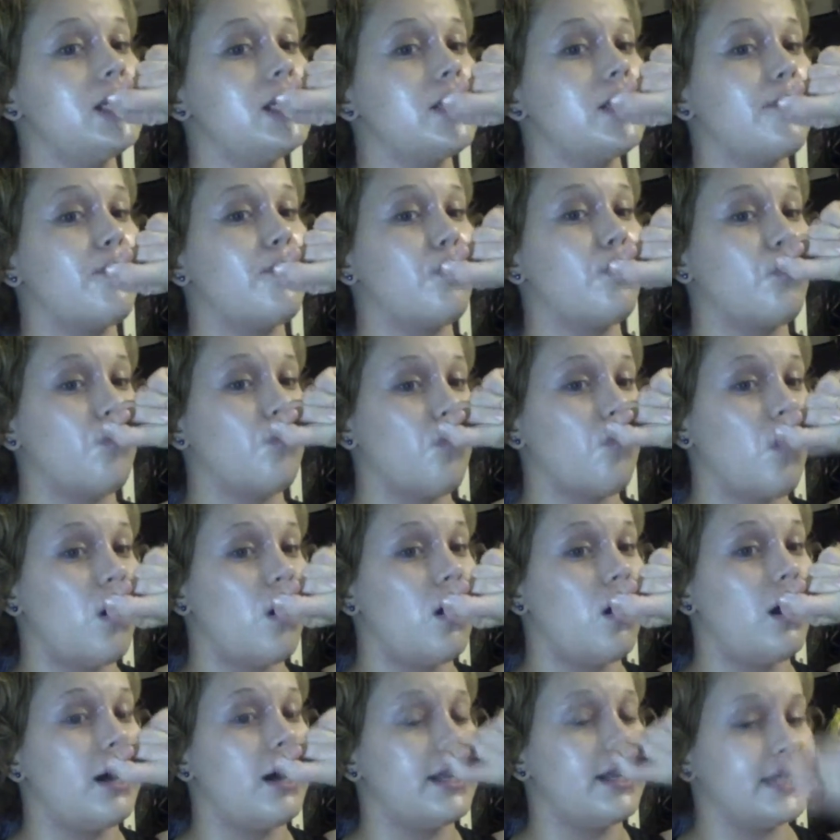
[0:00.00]

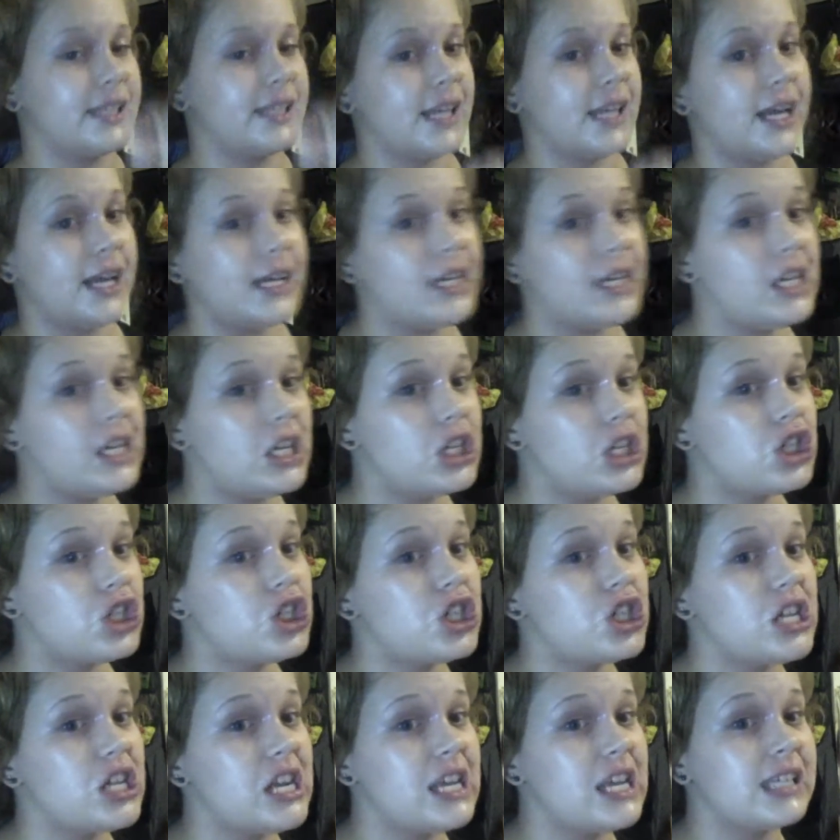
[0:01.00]
bronze, honey.
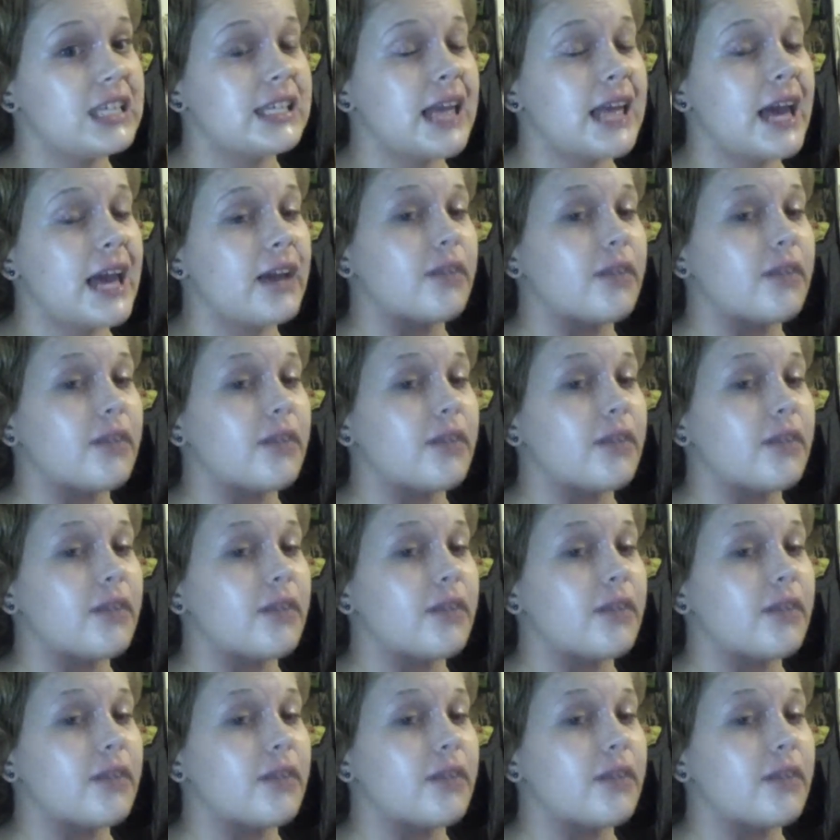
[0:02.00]
She is like